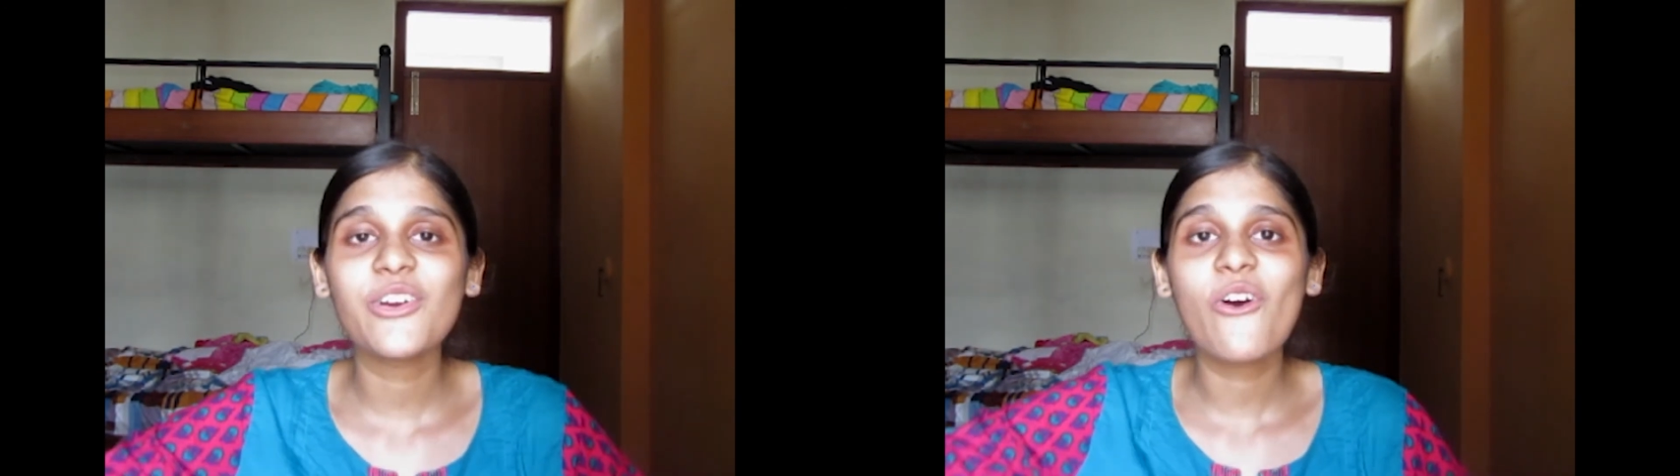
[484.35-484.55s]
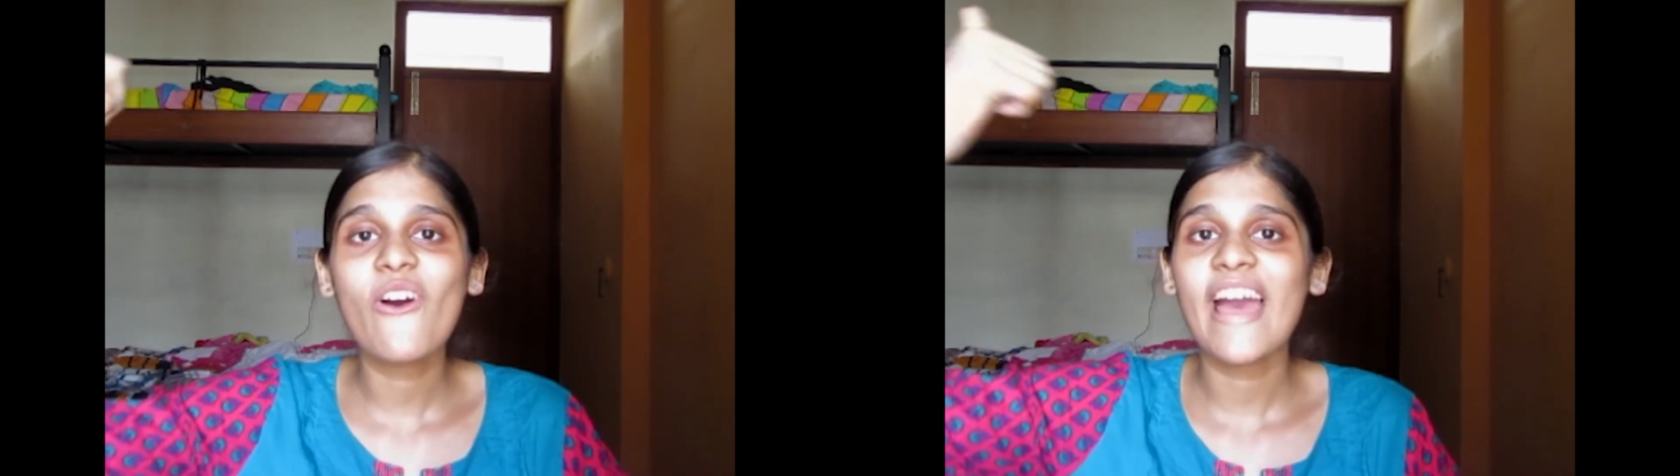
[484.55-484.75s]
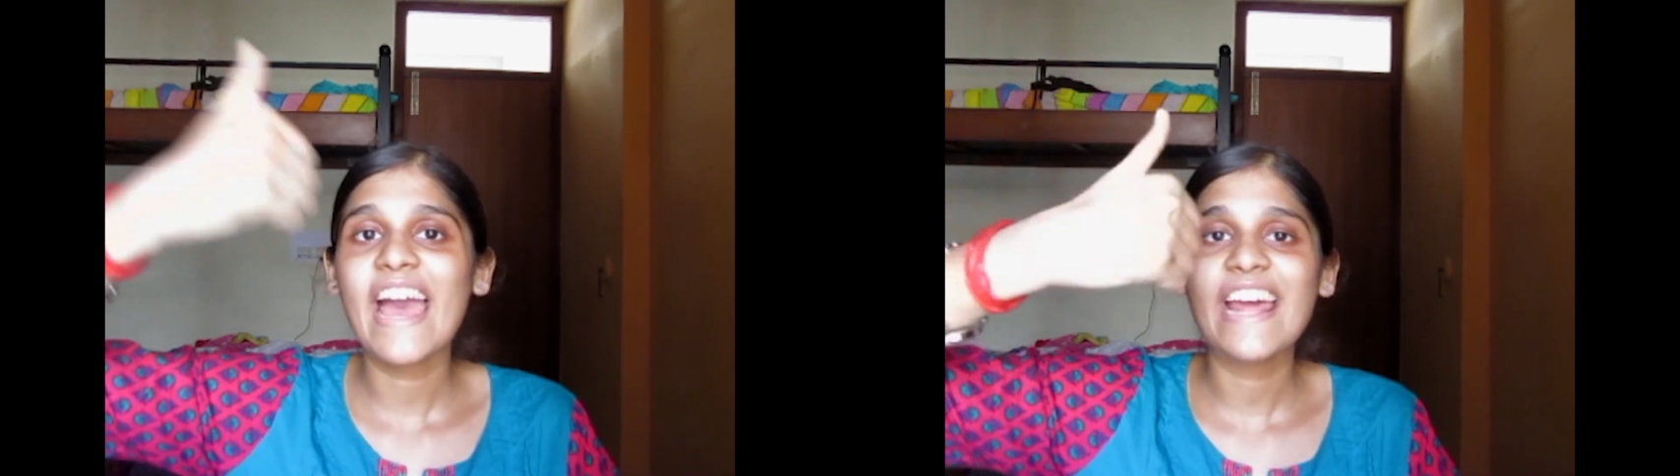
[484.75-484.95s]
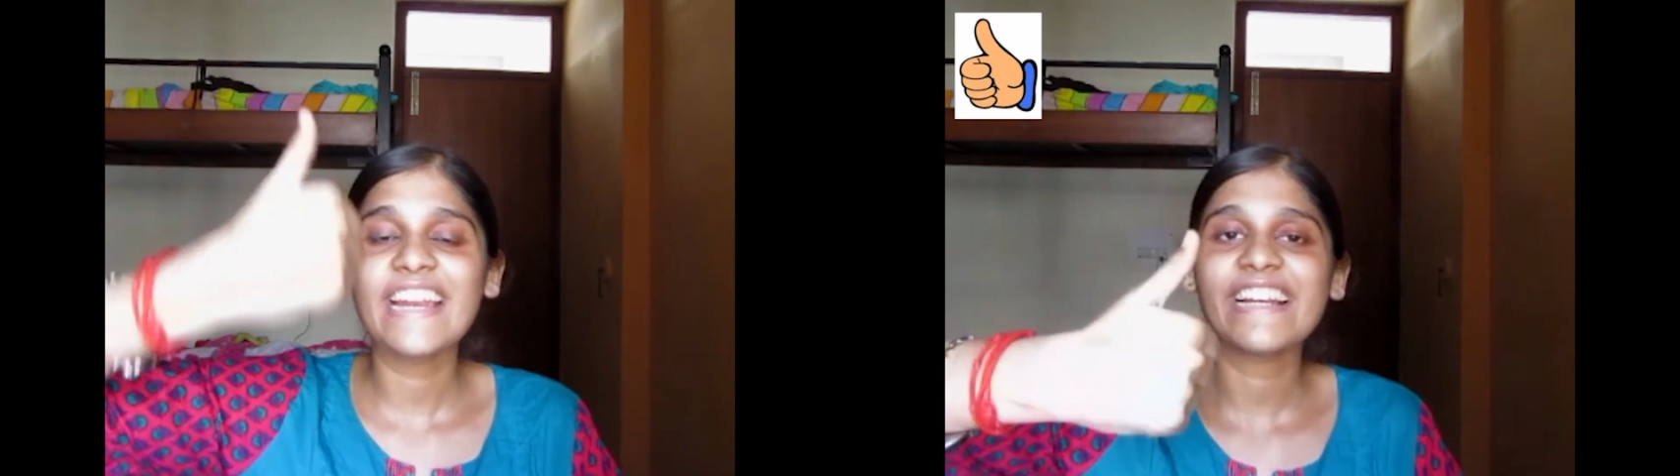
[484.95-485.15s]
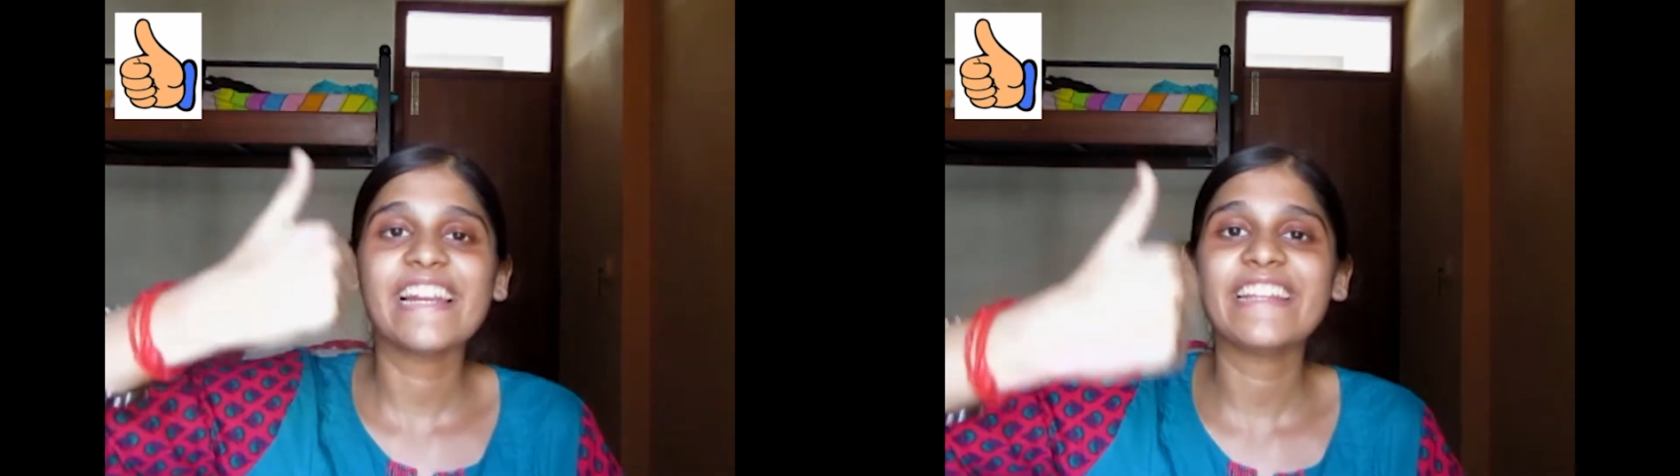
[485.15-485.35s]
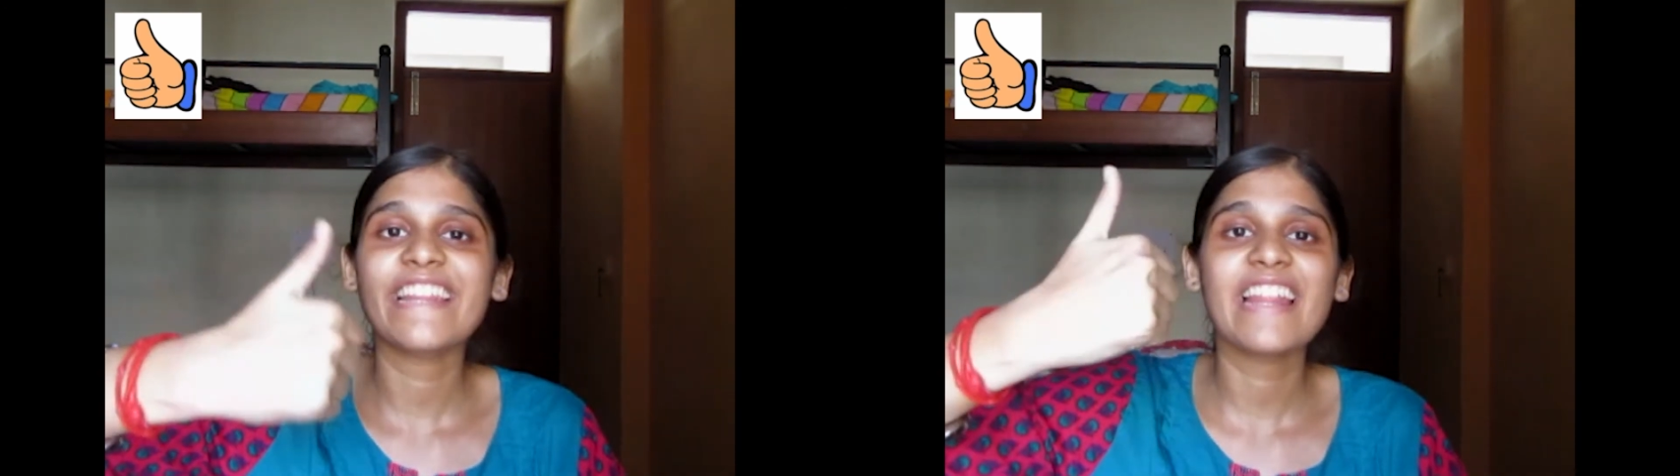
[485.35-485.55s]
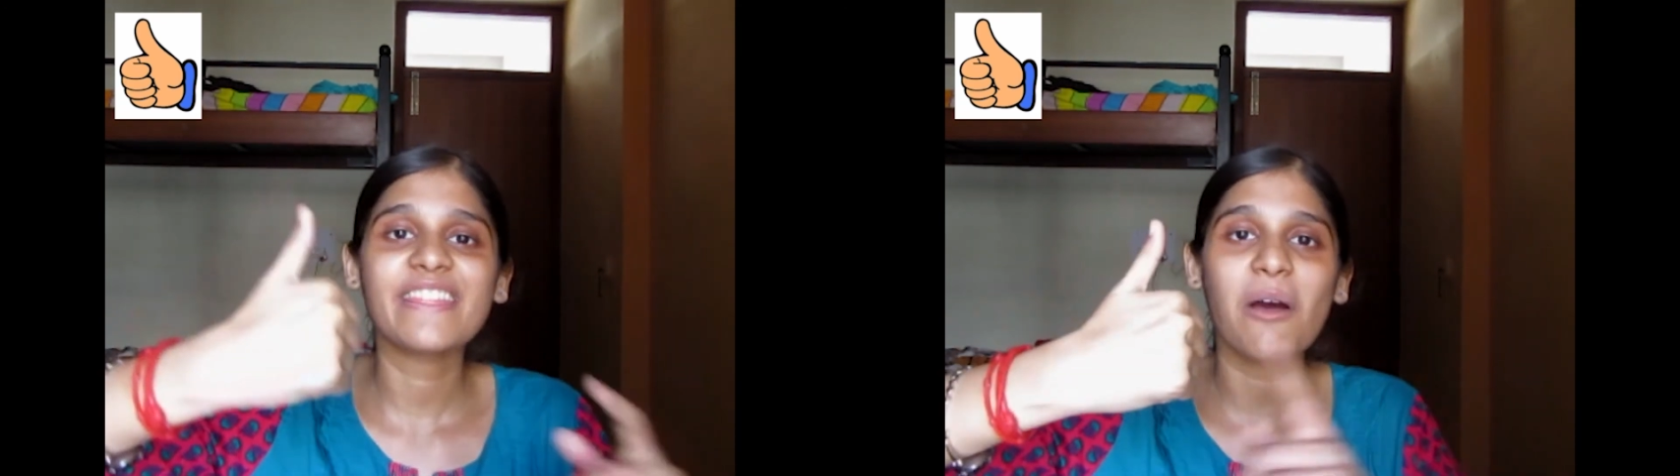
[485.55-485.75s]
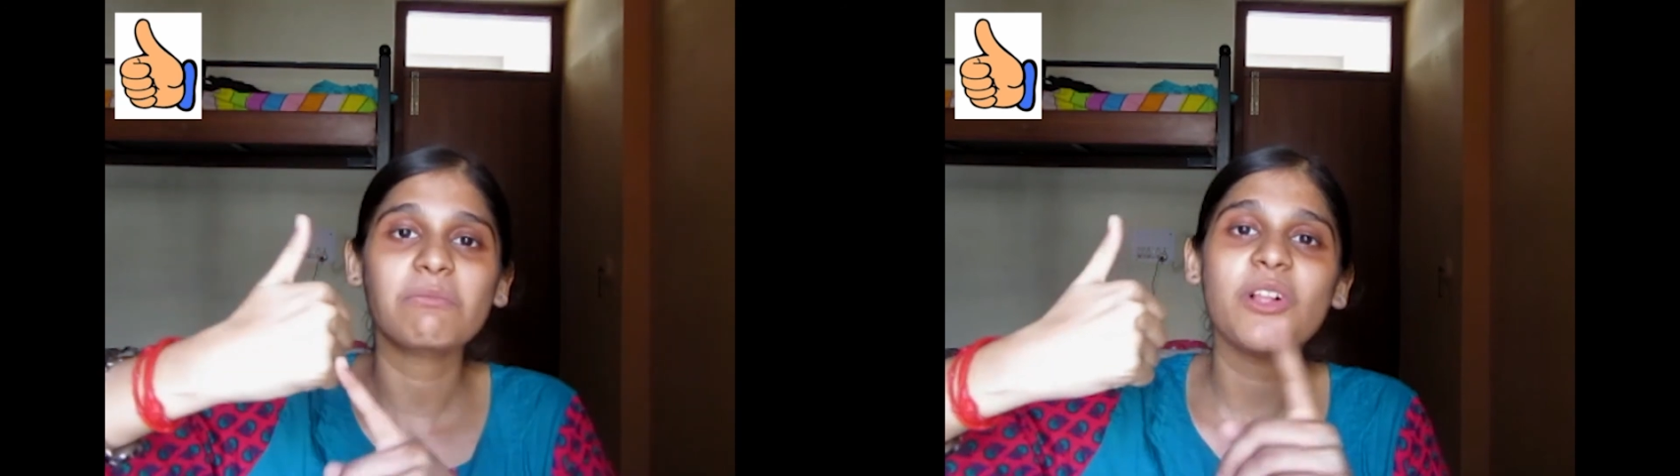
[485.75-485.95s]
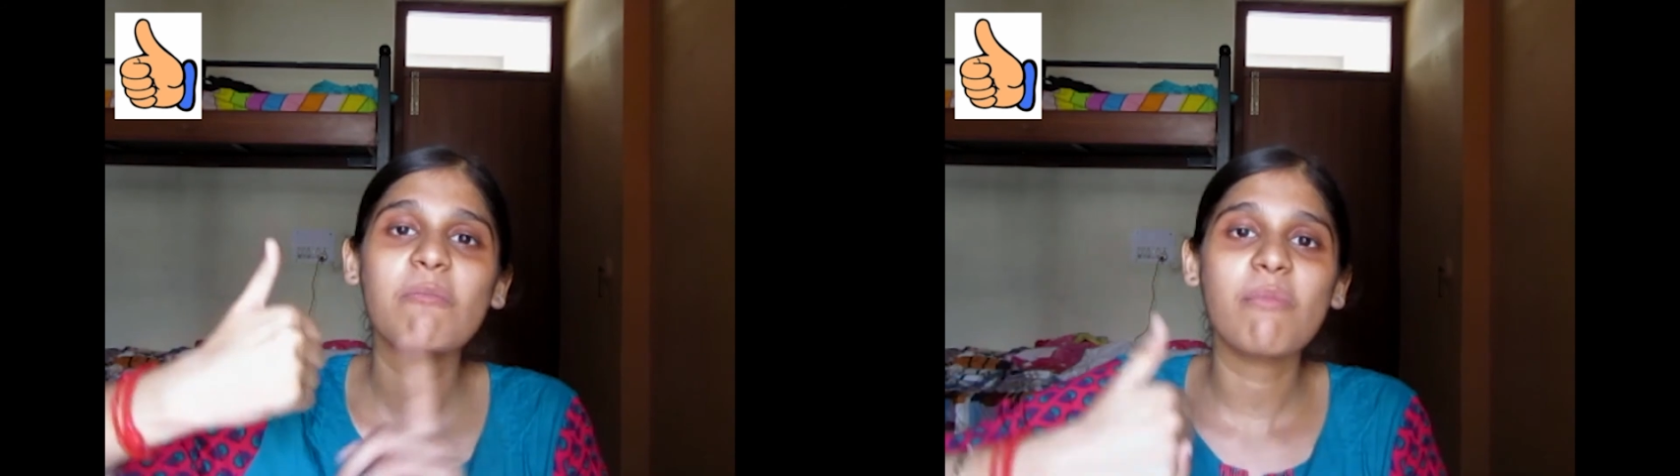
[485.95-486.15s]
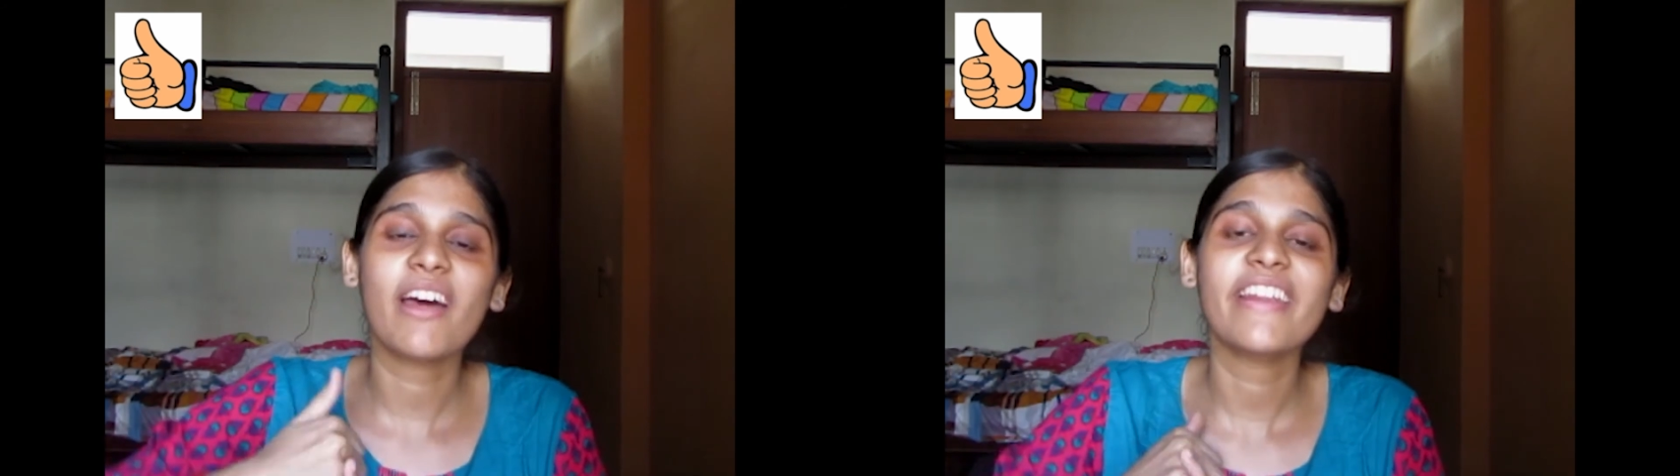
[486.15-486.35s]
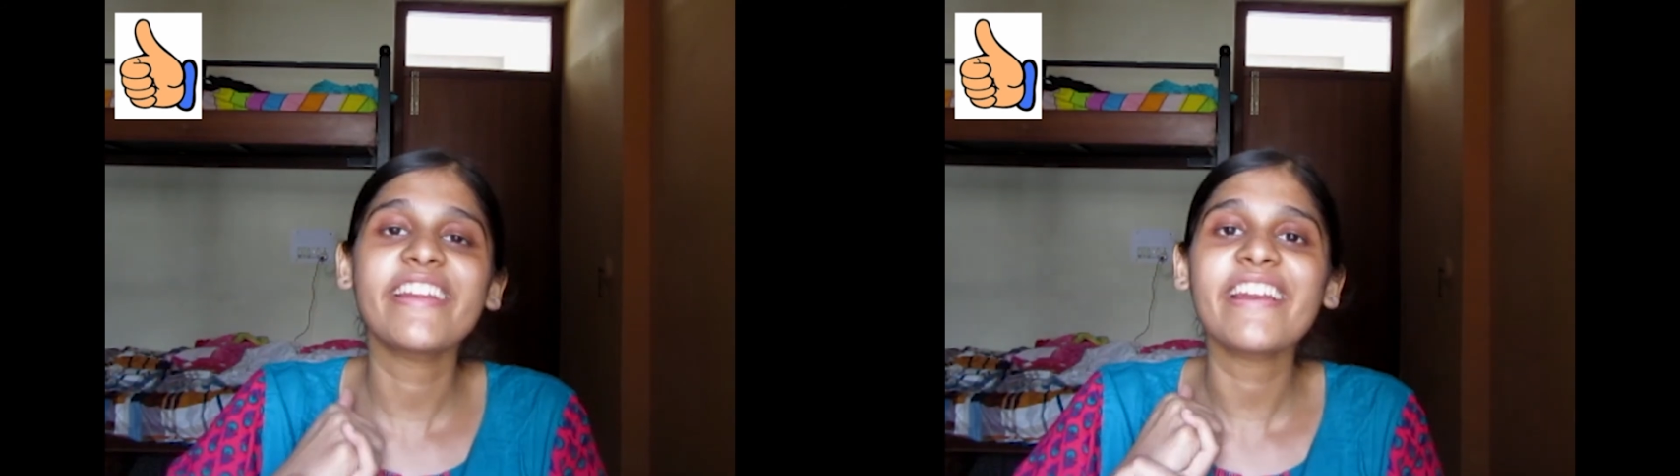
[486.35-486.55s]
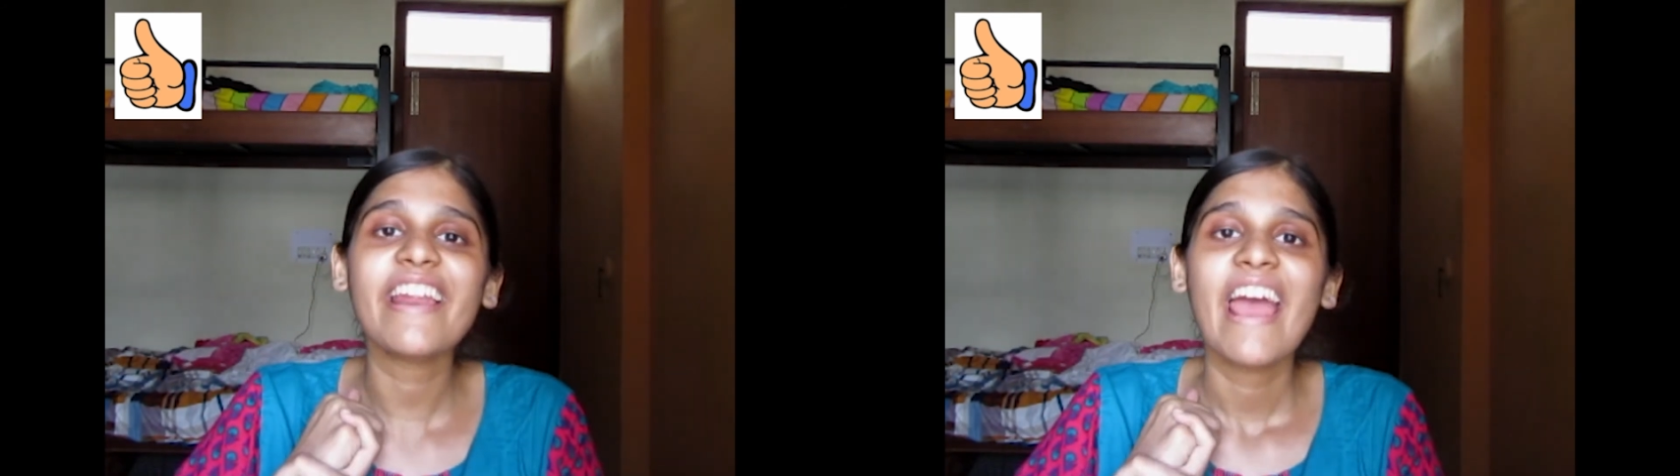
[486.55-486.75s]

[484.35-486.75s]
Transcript: go ahead and click that thumbs up button.